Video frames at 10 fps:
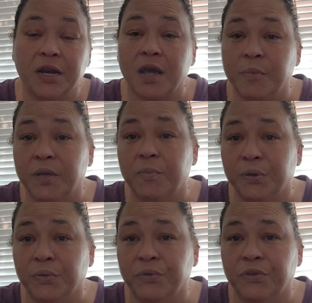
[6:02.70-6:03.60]
now I'm in a
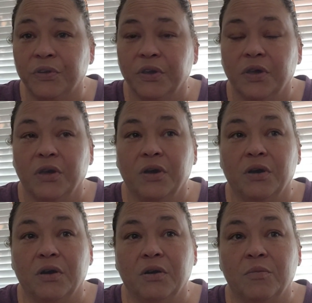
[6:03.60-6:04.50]
boot.
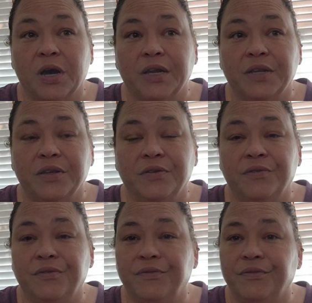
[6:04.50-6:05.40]
I did
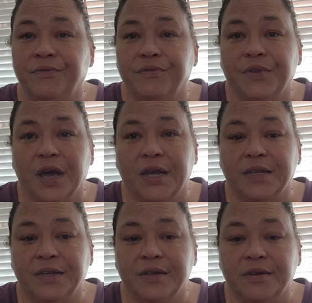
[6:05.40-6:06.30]

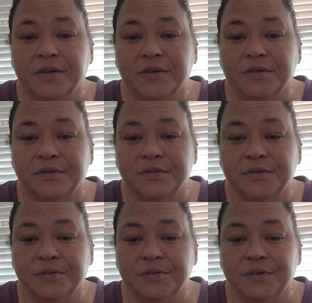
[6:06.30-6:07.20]

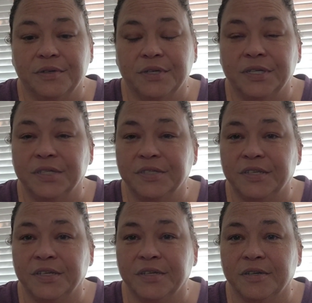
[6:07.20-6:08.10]
a
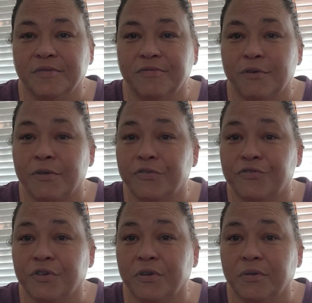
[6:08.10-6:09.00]
stint on the Florida
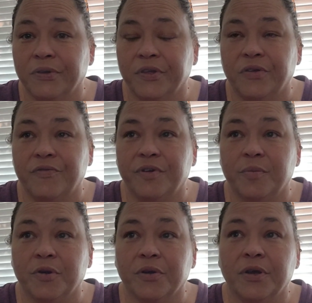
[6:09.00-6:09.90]
Trail in
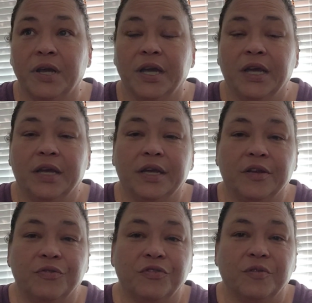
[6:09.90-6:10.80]
November
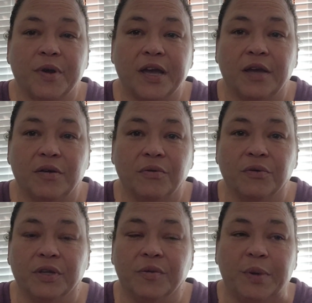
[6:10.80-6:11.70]
and twisted my ankle
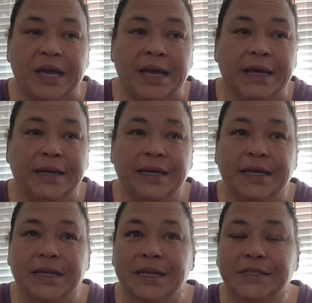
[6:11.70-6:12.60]
really bad,
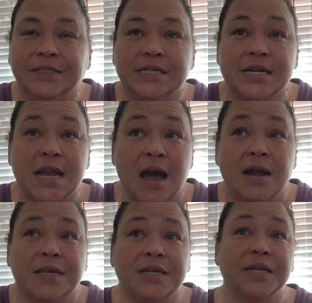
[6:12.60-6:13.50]
and it just did
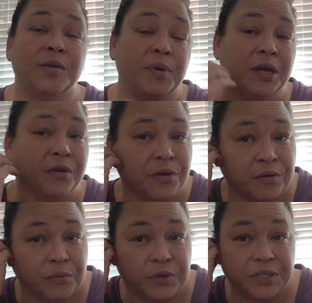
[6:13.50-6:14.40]
not get any
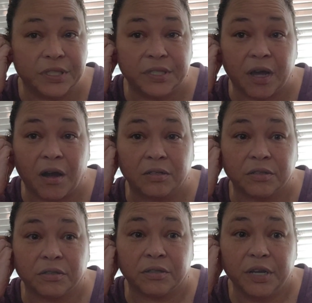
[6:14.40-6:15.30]
better. Went to the
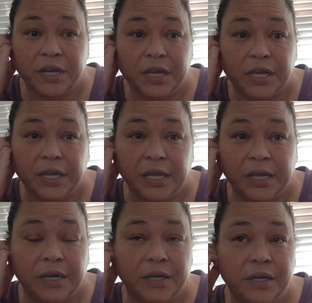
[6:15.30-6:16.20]
doctor,
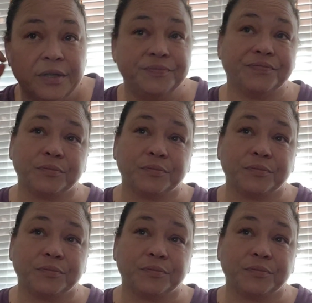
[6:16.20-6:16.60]
and